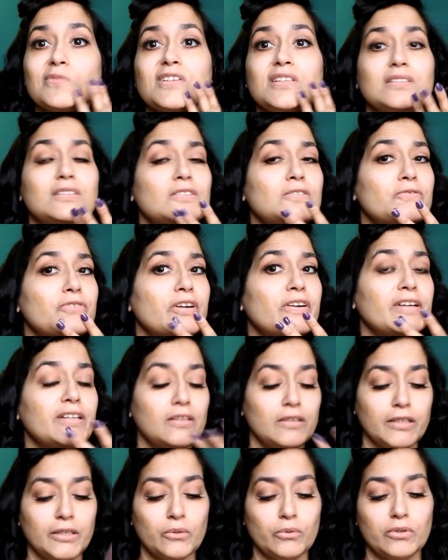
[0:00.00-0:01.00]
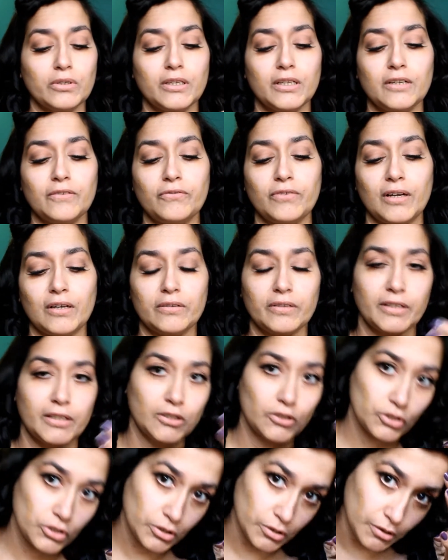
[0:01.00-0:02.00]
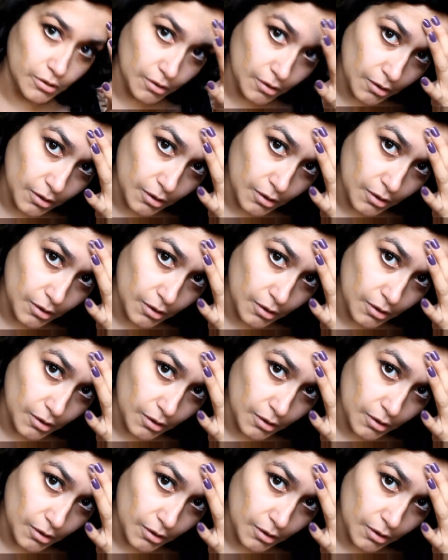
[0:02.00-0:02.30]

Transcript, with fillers: because it's very liquidy foundation.